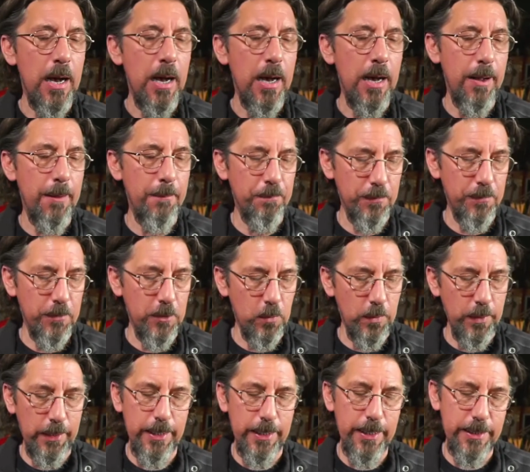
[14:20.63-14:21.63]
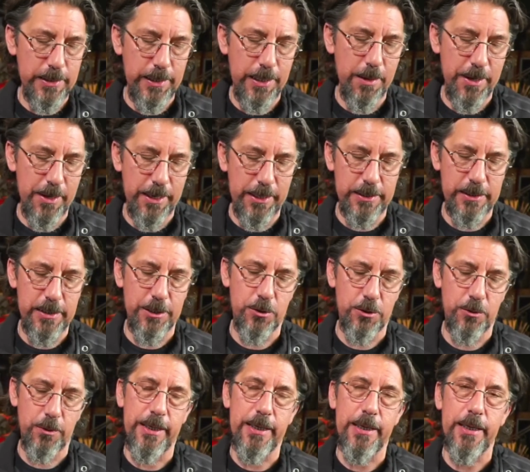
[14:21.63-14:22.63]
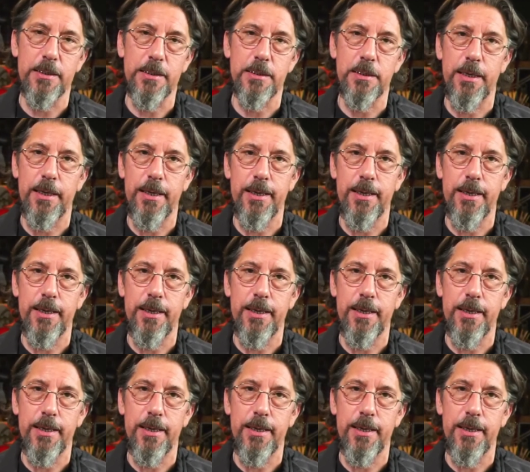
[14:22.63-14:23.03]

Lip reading: The really nice thing about accessory kits